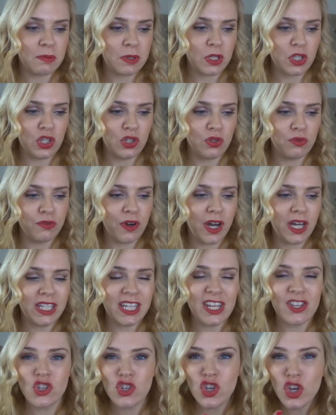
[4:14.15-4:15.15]
but you find
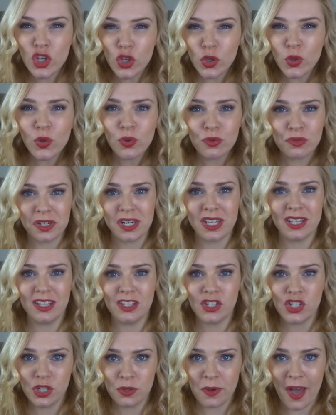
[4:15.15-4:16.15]
it too vanilla,
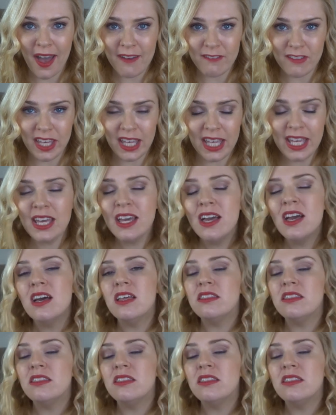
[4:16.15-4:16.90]
too heavy,